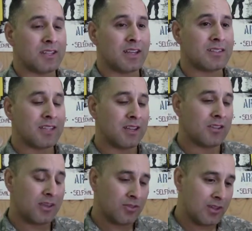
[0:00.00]
and I can tell you
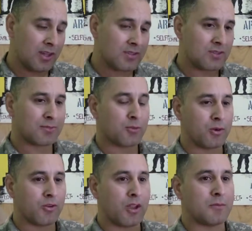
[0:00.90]
that this
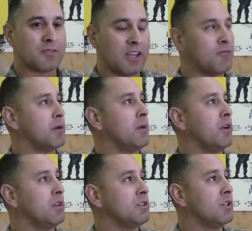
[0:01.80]
program saved my
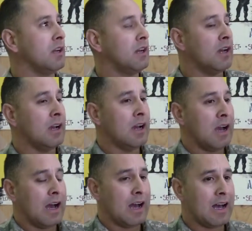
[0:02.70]
marriage.
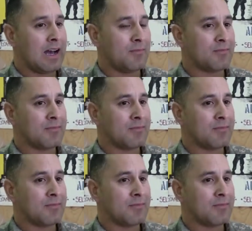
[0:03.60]
I